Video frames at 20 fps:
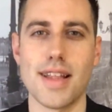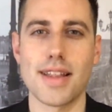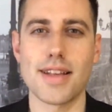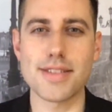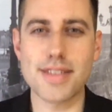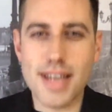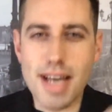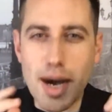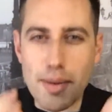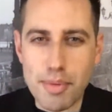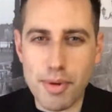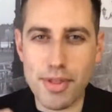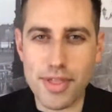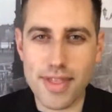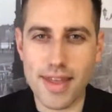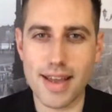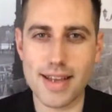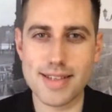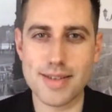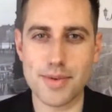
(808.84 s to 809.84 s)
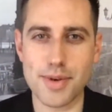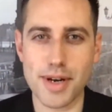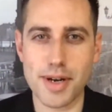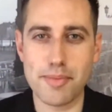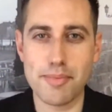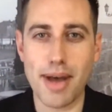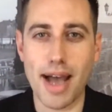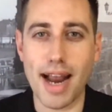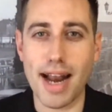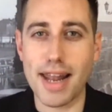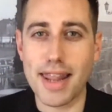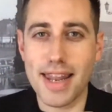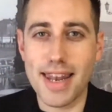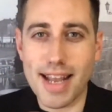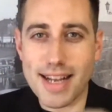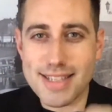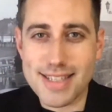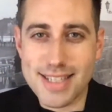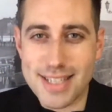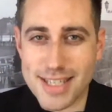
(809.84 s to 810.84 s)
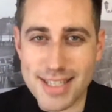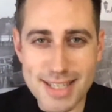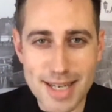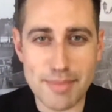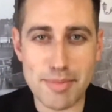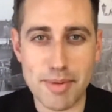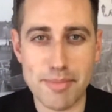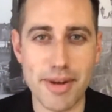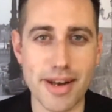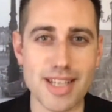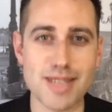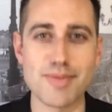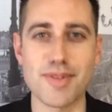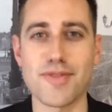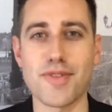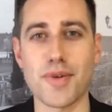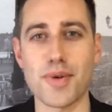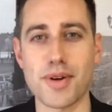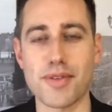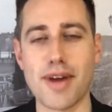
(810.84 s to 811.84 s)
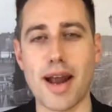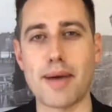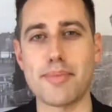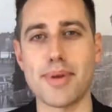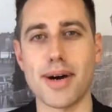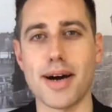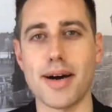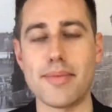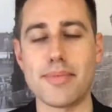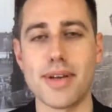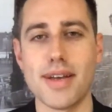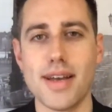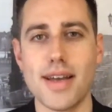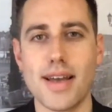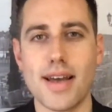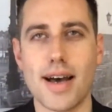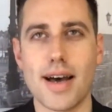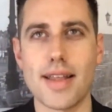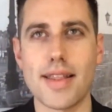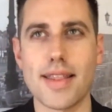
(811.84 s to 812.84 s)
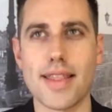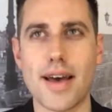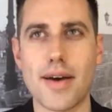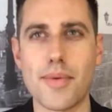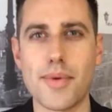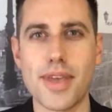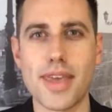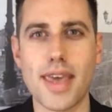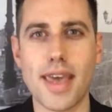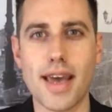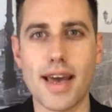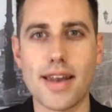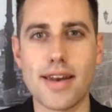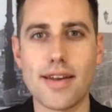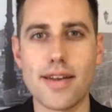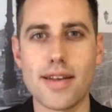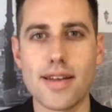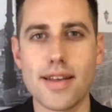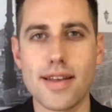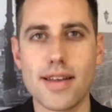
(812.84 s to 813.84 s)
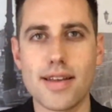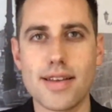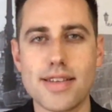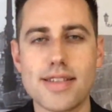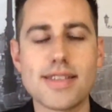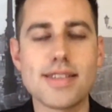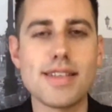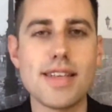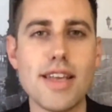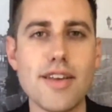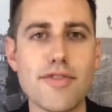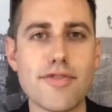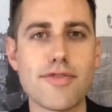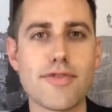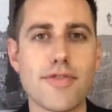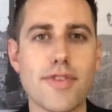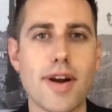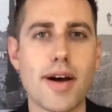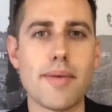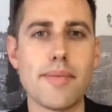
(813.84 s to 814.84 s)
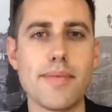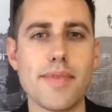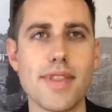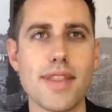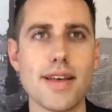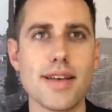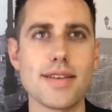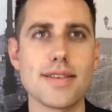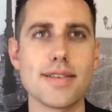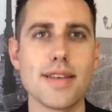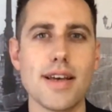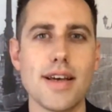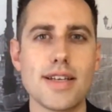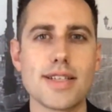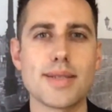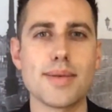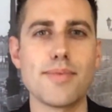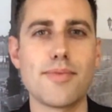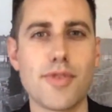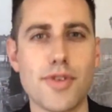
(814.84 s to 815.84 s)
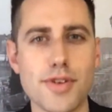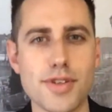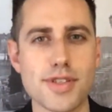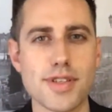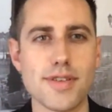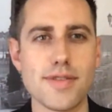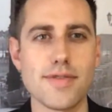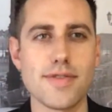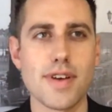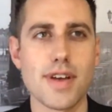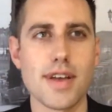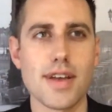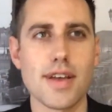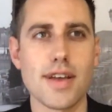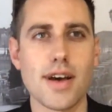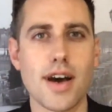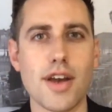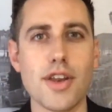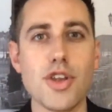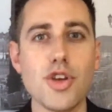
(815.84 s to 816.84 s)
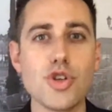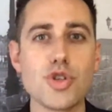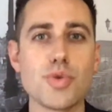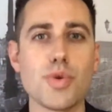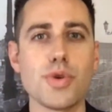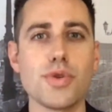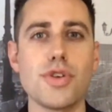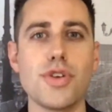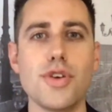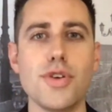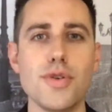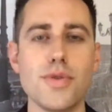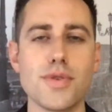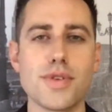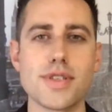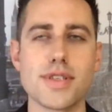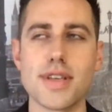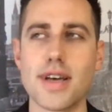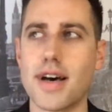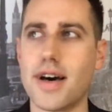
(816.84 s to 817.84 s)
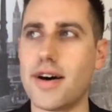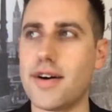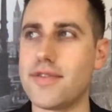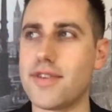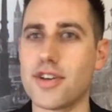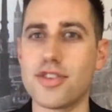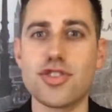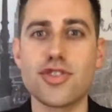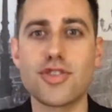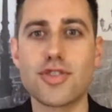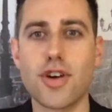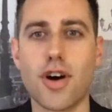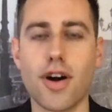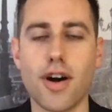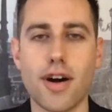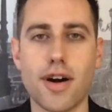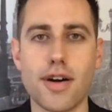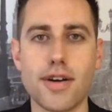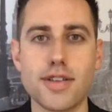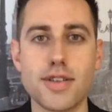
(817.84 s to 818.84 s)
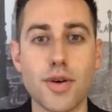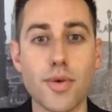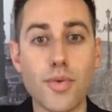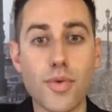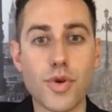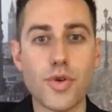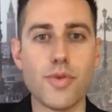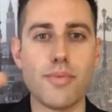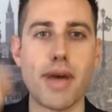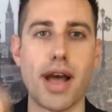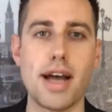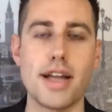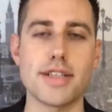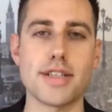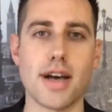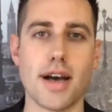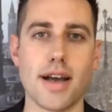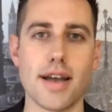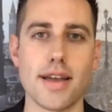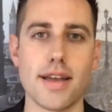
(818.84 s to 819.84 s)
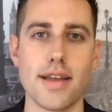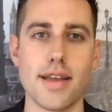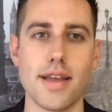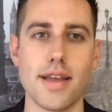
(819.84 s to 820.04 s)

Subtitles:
There's a couple things that we're going to pack in the next just couple minutes before we wrap up that we can see from this subversive, unusual use of a star to woo magi.